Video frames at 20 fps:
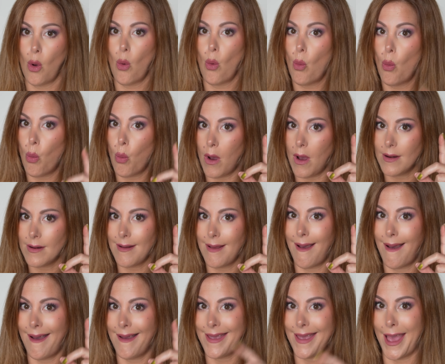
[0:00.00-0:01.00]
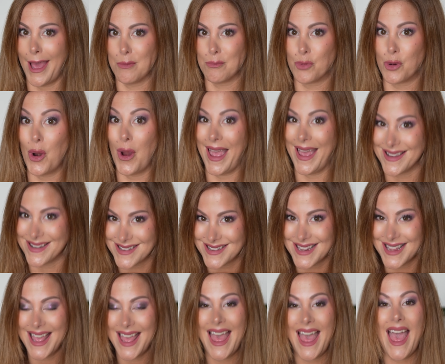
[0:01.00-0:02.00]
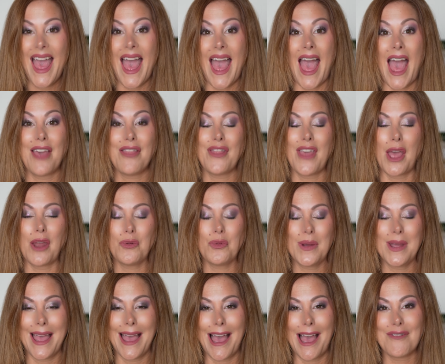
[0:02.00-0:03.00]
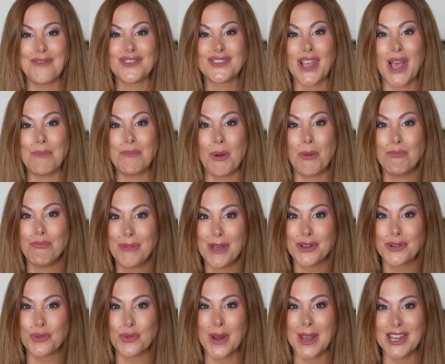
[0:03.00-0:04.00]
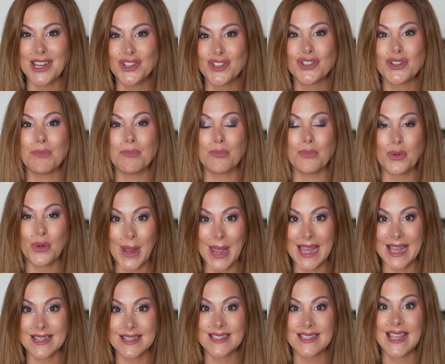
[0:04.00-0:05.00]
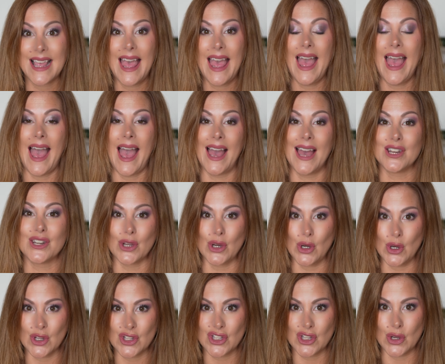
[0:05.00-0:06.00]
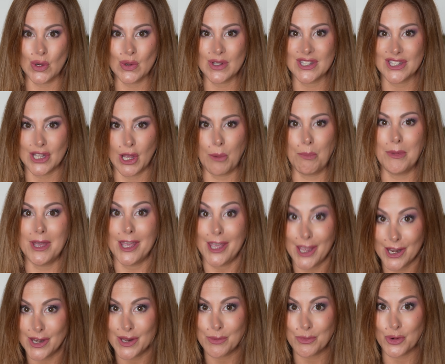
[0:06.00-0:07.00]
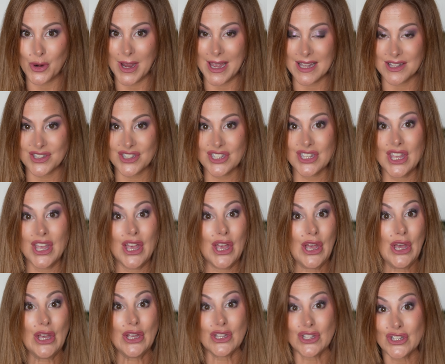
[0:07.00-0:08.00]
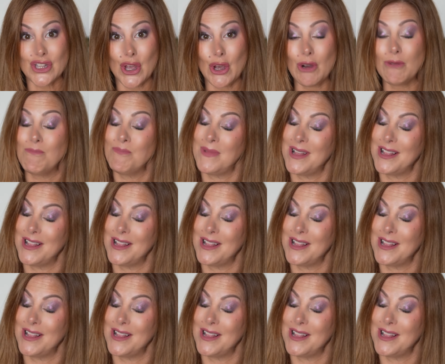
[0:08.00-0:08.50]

one high-end brand, and then we have some mid-range brands and also some indie brands. So